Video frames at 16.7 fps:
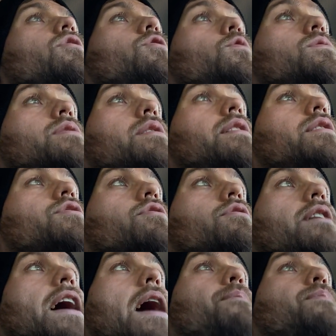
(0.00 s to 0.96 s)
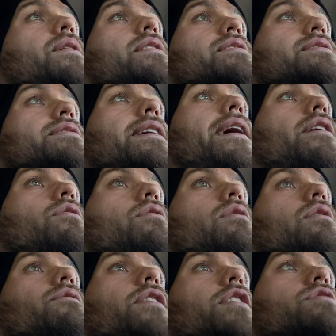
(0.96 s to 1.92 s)
whose kids are happy to snack
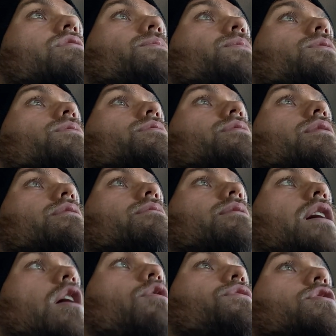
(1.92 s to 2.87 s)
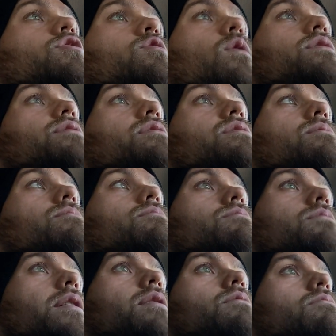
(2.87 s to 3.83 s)
on vegetables and healthy choices
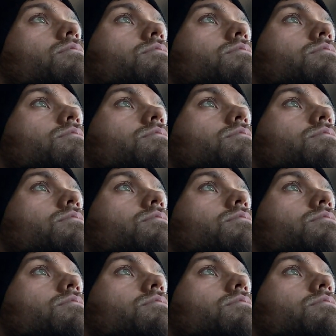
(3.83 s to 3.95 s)
and like